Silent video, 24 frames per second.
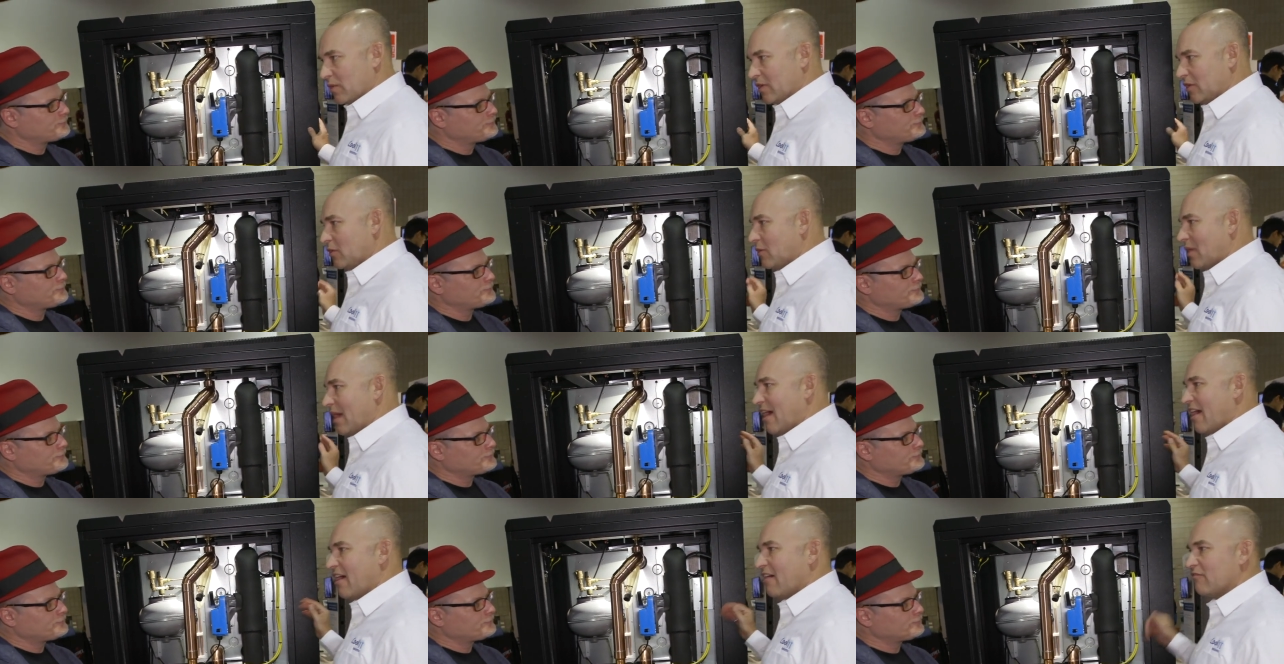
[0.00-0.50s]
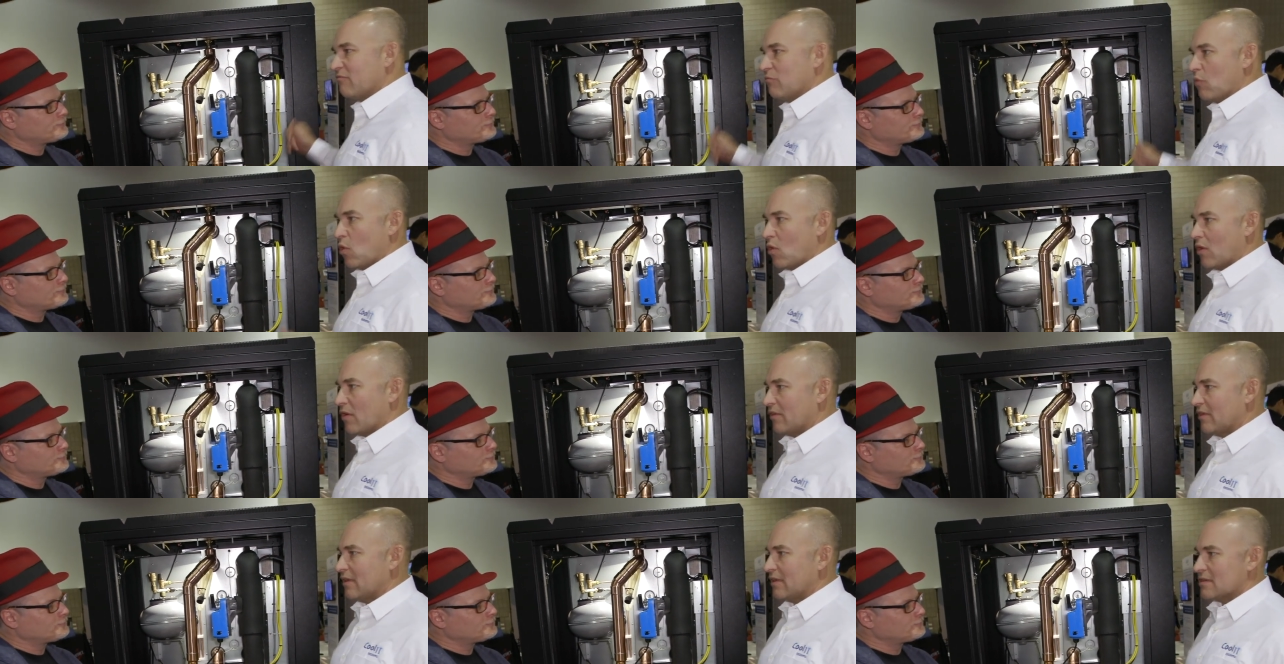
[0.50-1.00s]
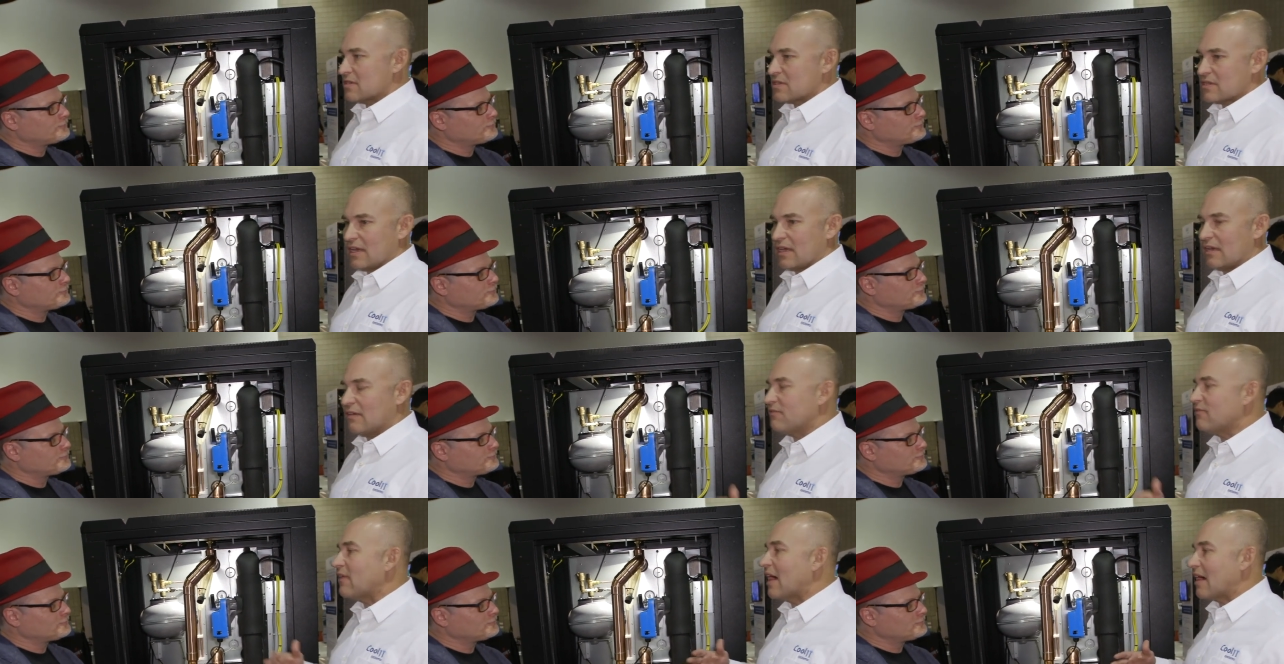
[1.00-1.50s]
Speaker 1: when you have more than,
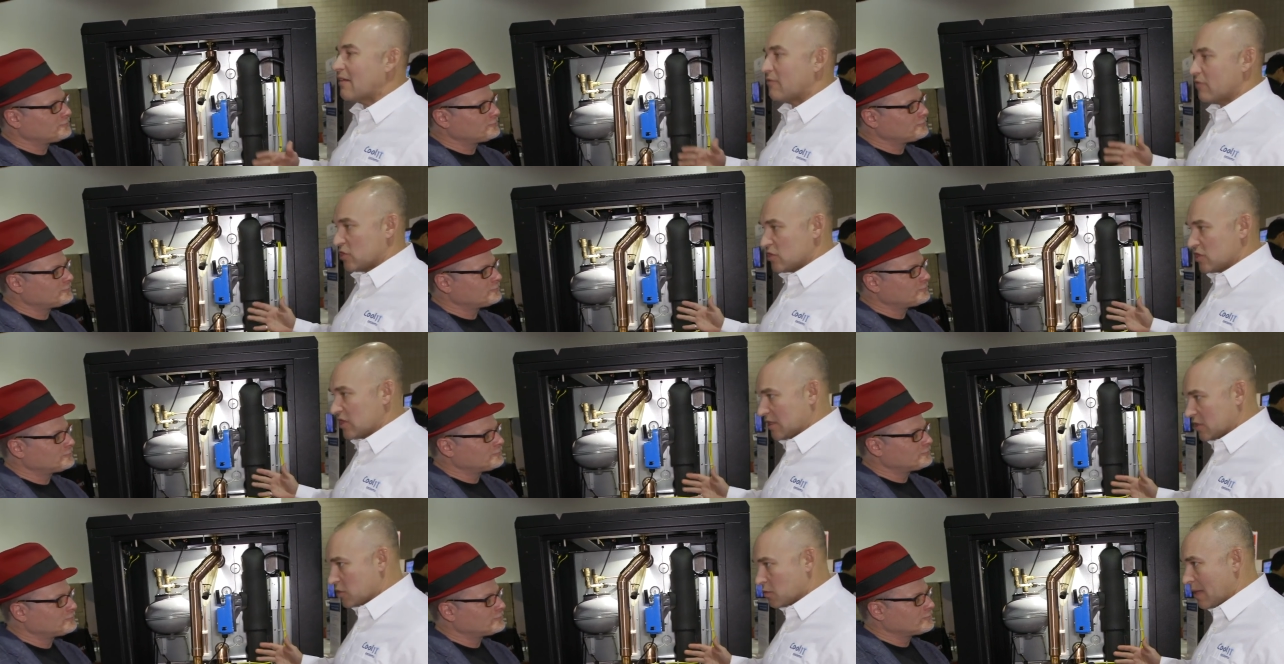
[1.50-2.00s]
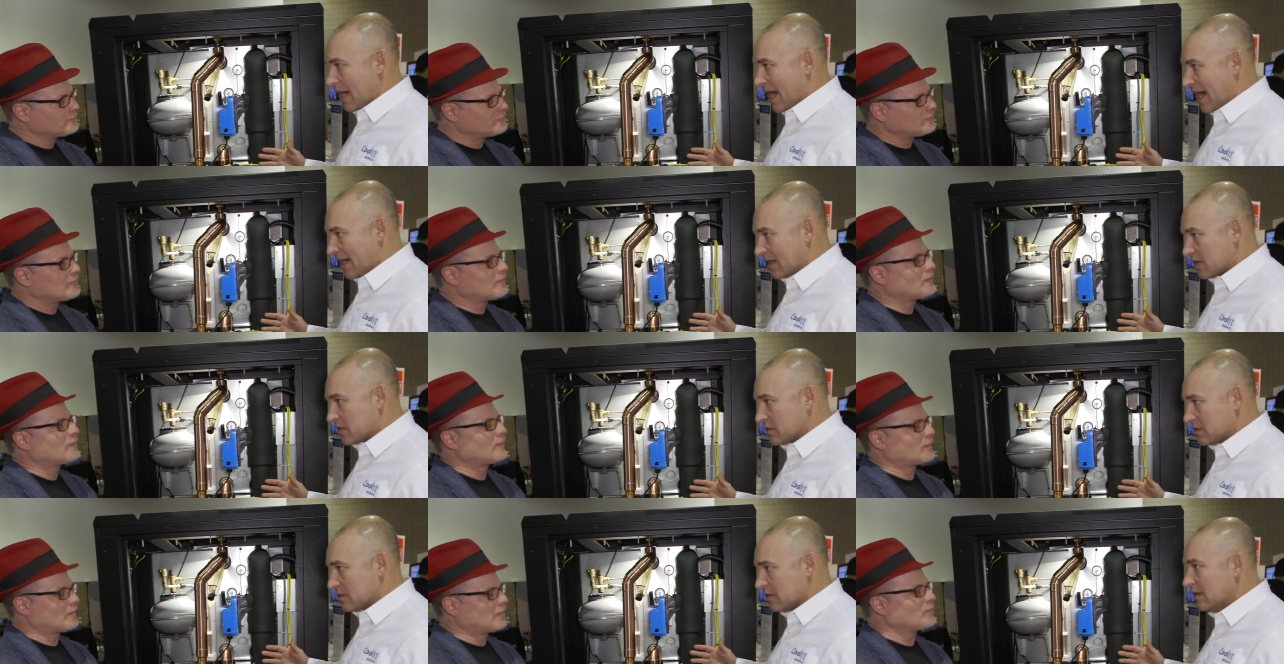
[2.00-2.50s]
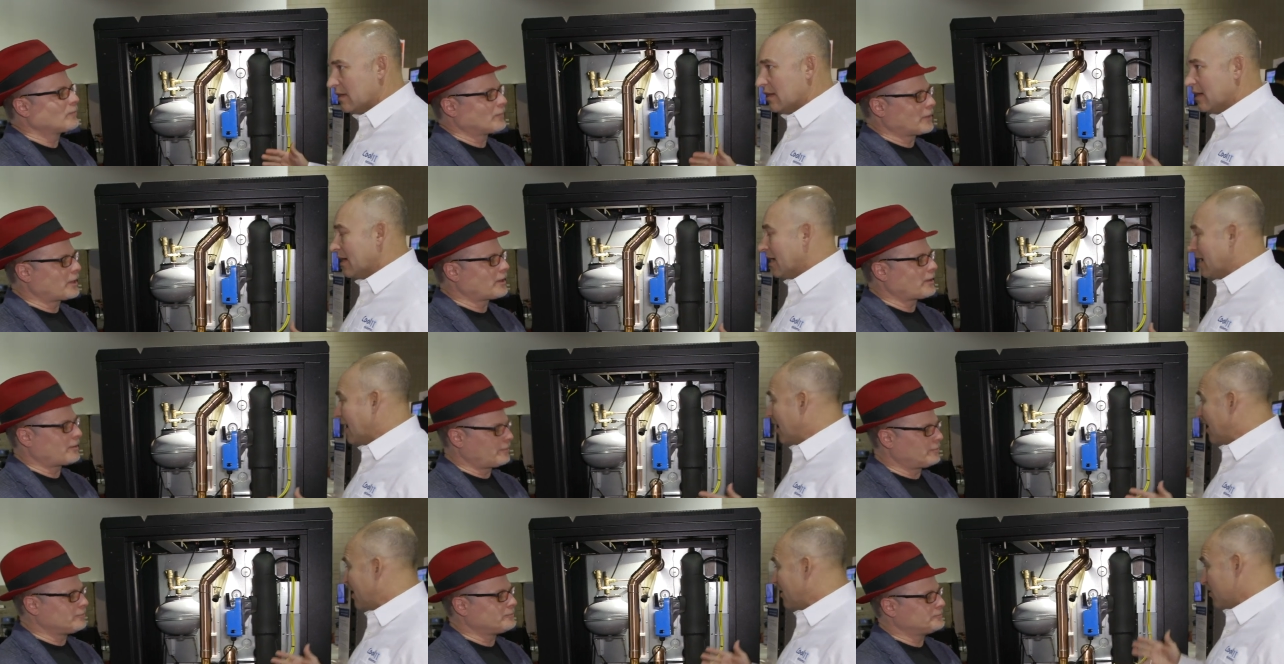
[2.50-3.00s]
say, 5 or 6 racks.
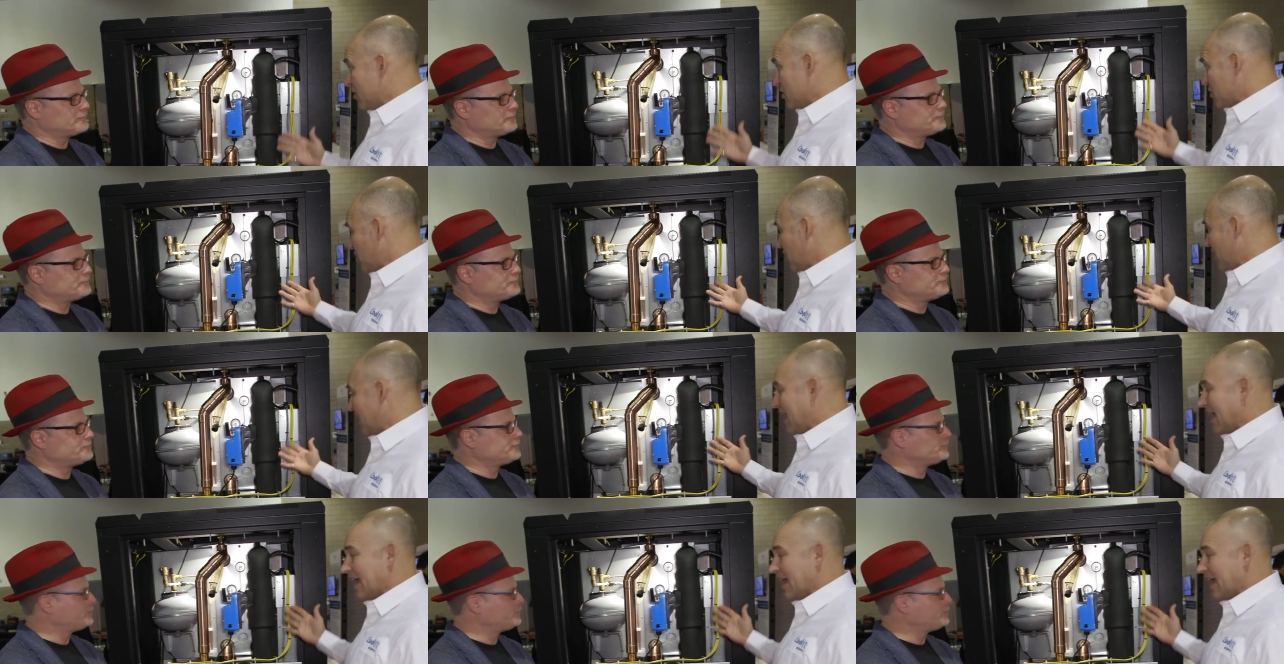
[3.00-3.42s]
This could